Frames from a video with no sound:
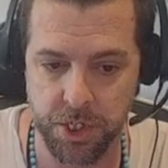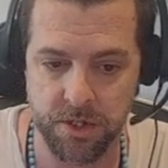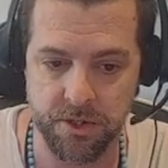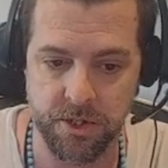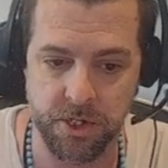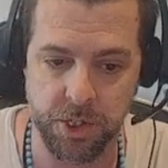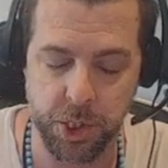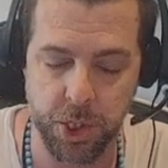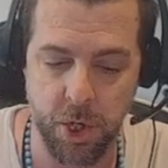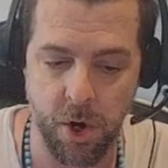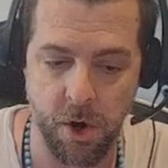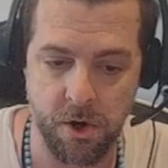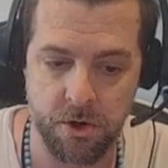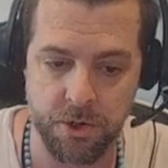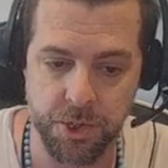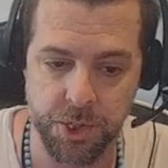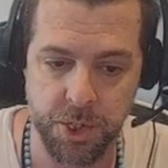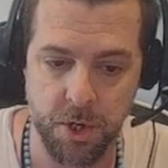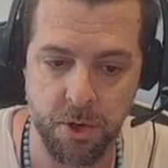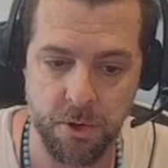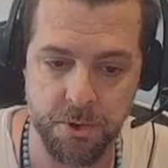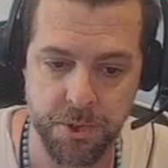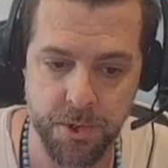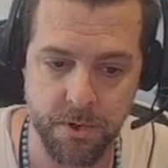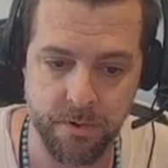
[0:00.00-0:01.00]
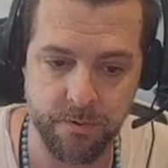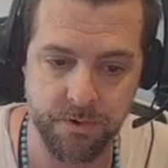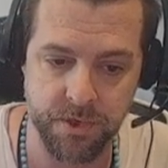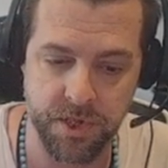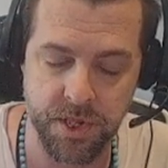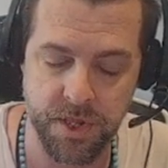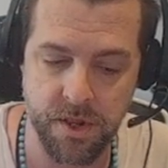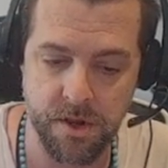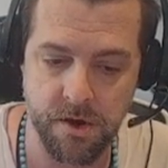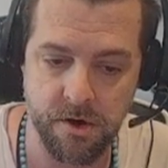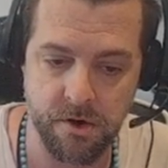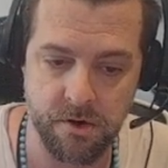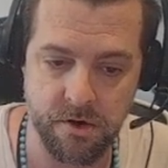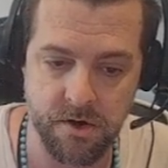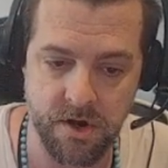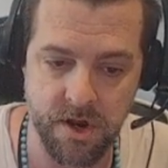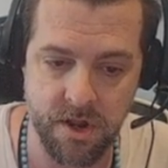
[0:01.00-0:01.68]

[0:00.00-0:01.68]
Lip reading: and the charge goes over here